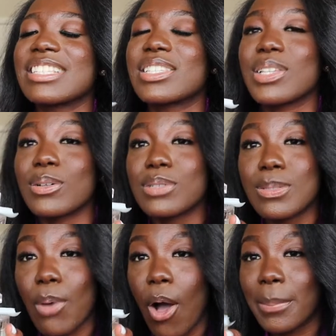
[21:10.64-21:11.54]
it's so
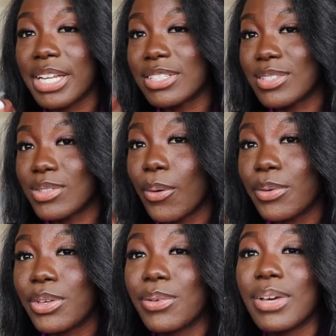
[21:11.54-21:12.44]
small but it's so
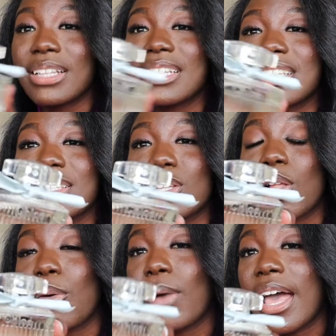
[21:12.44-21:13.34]
cute and this is
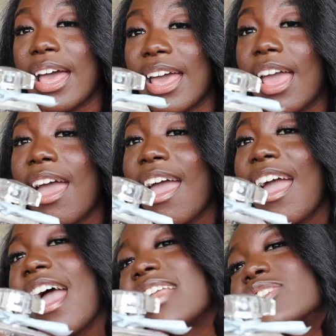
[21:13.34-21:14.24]
Chloe.
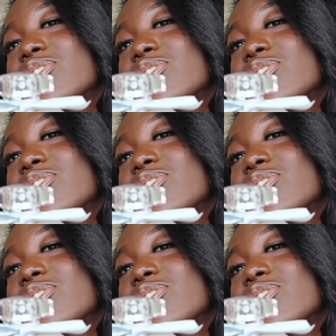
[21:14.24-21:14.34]
And it's